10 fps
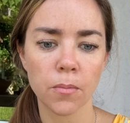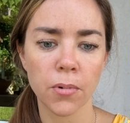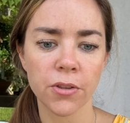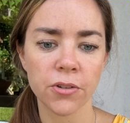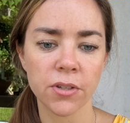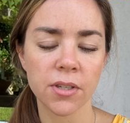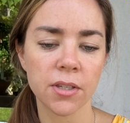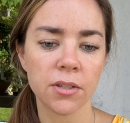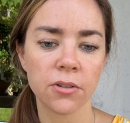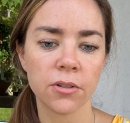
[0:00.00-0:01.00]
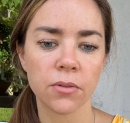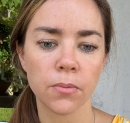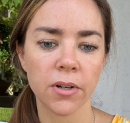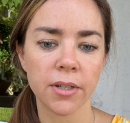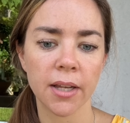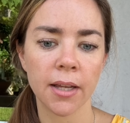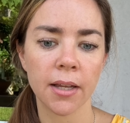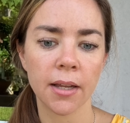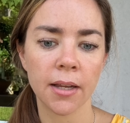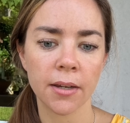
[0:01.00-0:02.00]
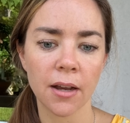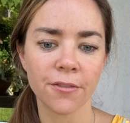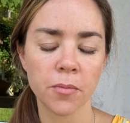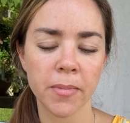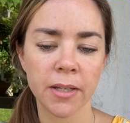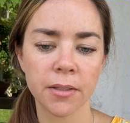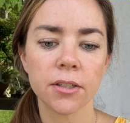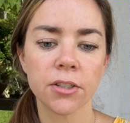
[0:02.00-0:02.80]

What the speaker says: brothers and sisters worked in government.